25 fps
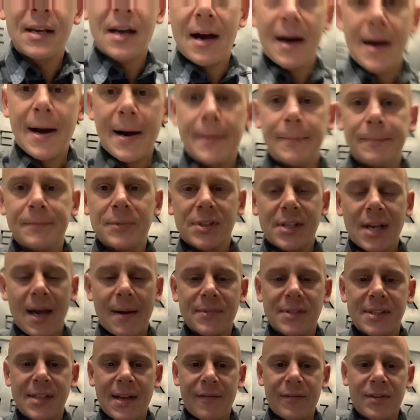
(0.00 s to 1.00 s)
Psalm
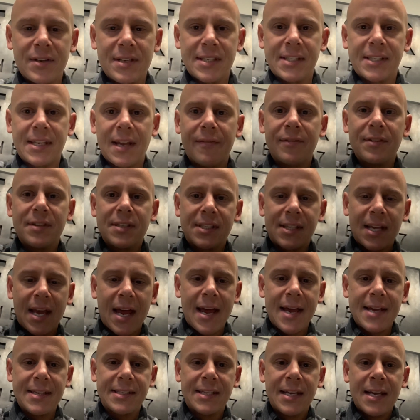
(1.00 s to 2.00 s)
77
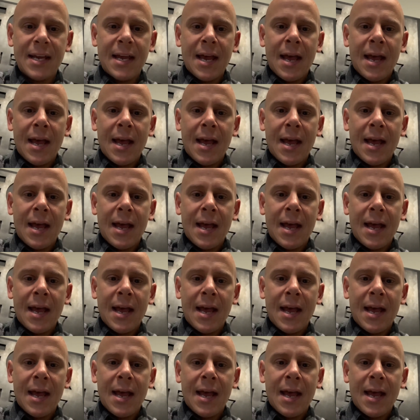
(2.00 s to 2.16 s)
says,